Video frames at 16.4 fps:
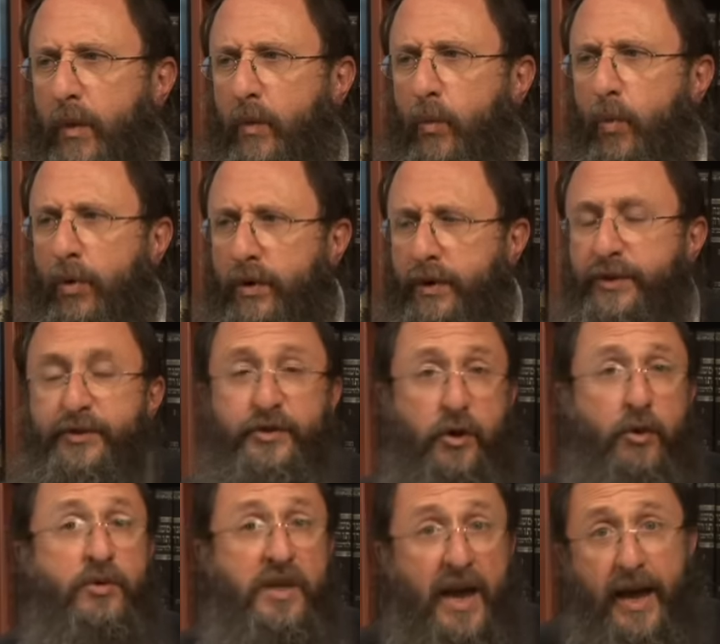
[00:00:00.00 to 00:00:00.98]
words
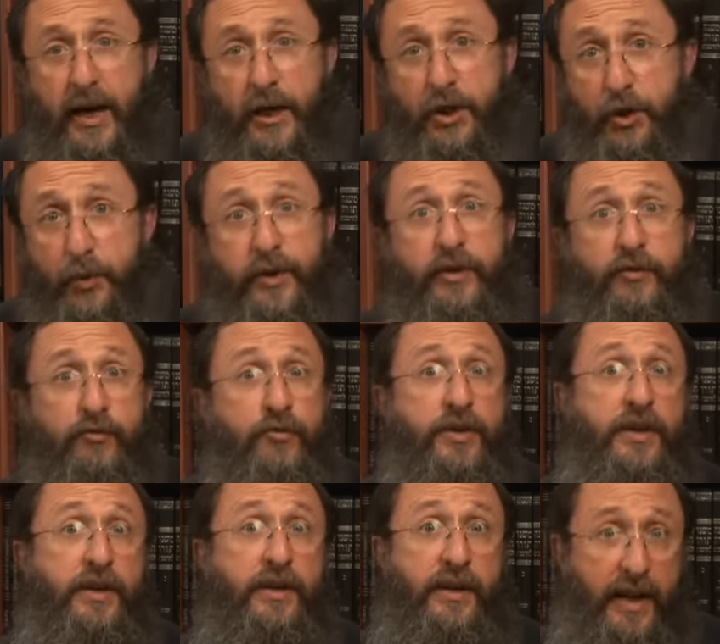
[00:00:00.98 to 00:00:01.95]
don't actually
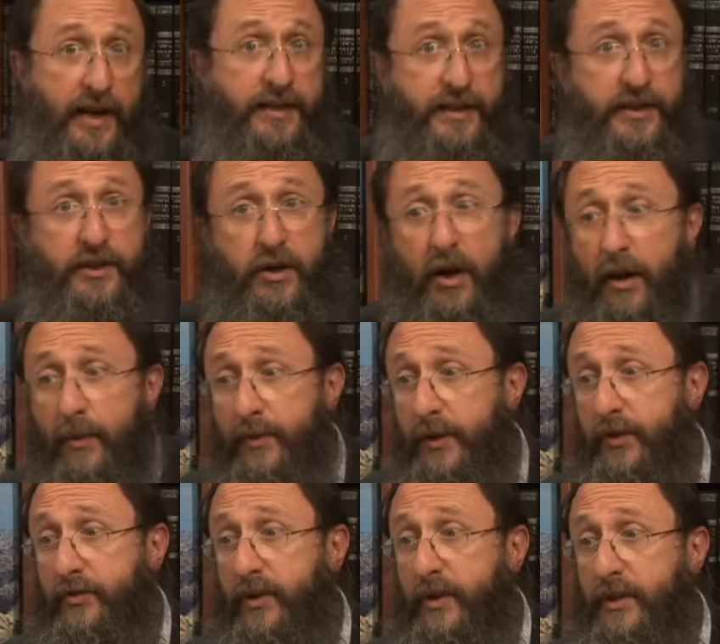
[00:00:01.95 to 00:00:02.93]
read, as is
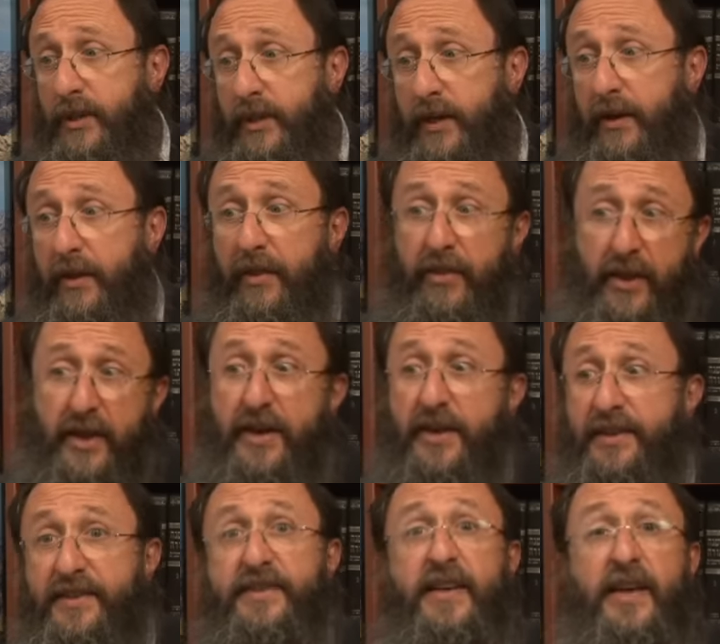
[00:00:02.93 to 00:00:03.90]
commonly translated,
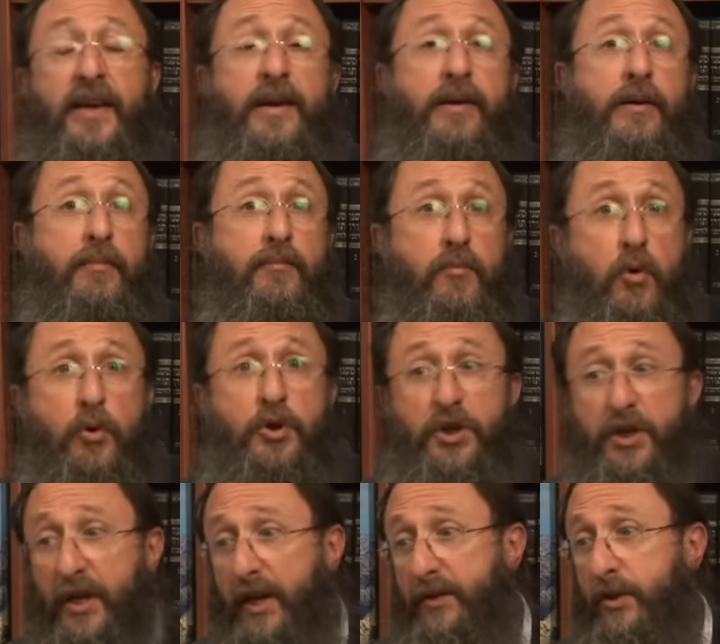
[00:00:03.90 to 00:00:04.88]
"Then sang
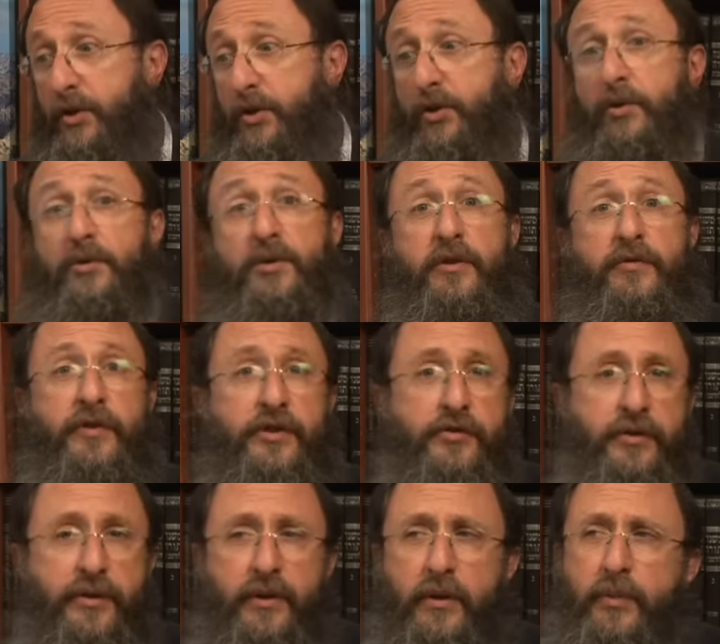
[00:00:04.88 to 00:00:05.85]
Moshe and the children of
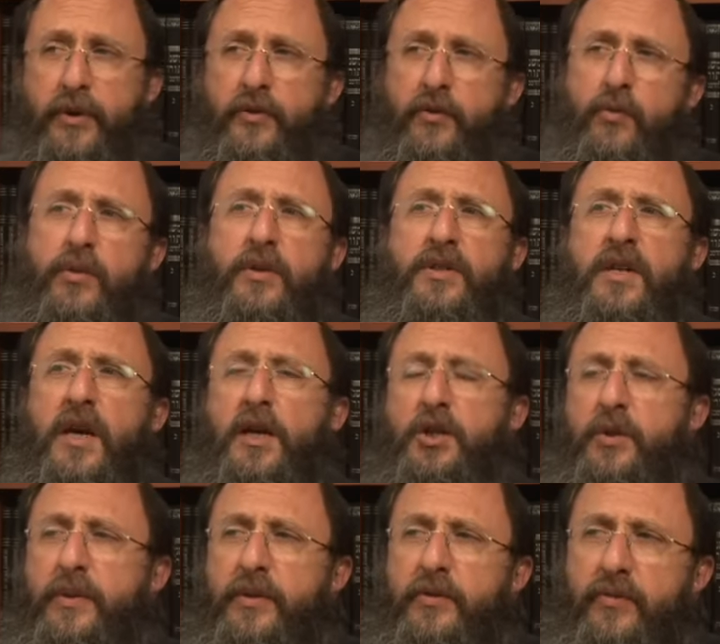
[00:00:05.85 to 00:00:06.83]
Israel," but the words
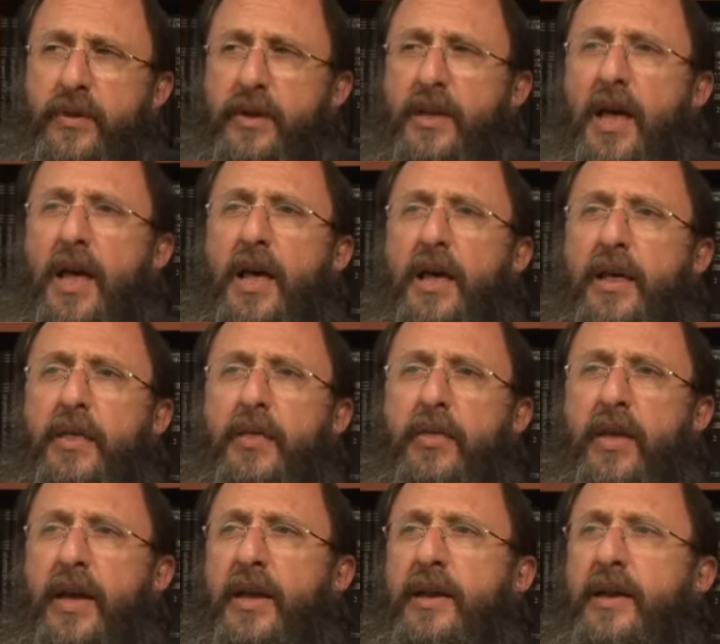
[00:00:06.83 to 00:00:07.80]
actually read,
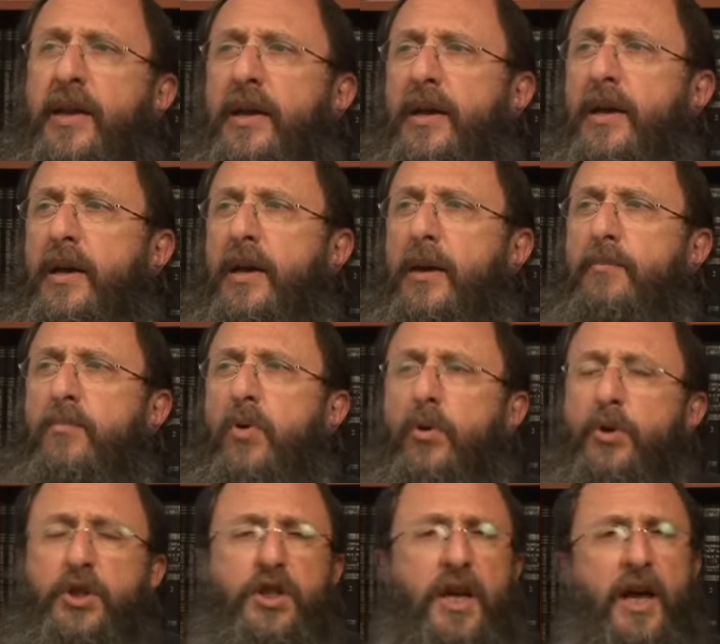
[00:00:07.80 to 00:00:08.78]
"Then
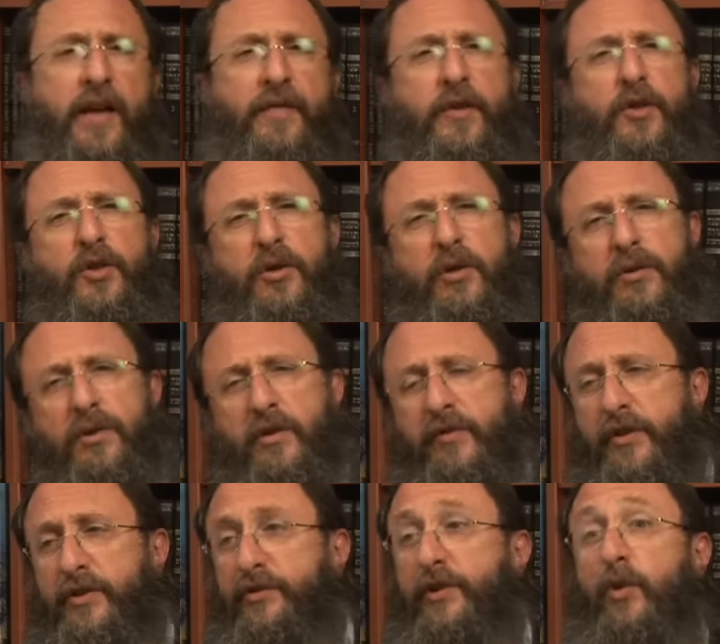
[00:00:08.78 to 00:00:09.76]
Moshe and the children
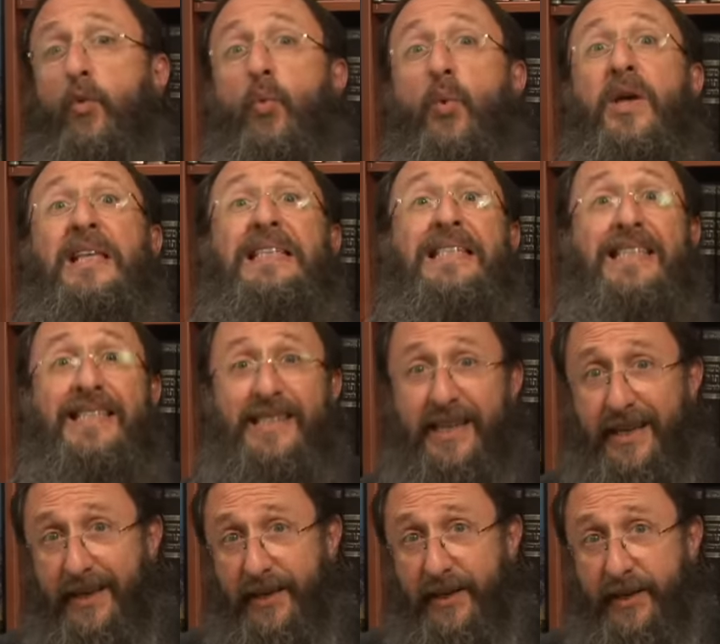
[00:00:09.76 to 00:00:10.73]
of Israel will
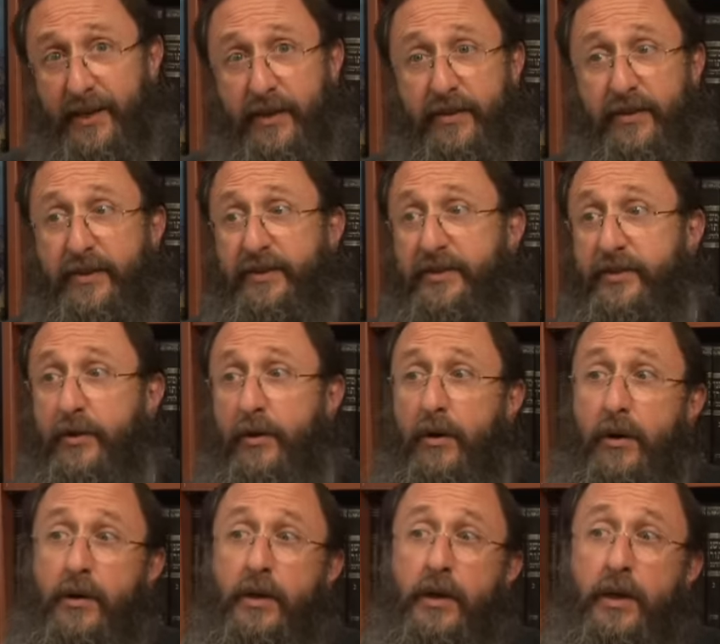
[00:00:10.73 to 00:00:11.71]
sing this
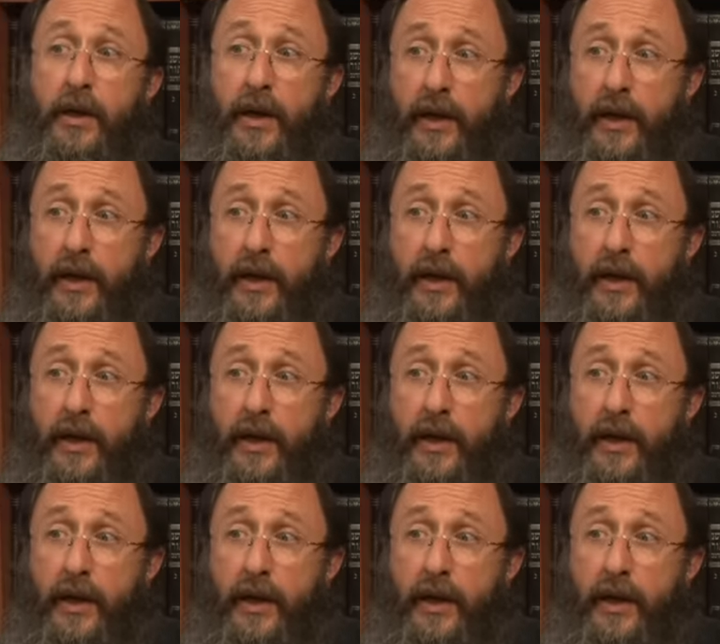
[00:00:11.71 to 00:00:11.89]
song,"